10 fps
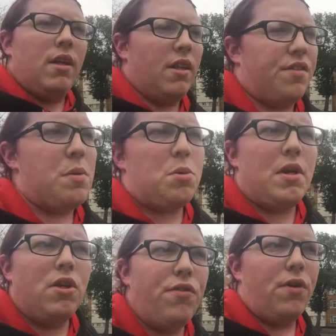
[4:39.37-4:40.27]
There seems to be
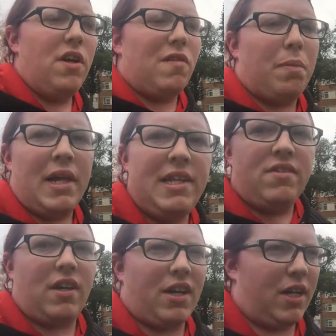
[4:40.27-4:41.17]
an awful lot of
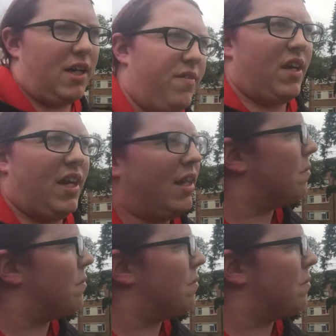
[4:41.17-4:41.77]
planes going over here.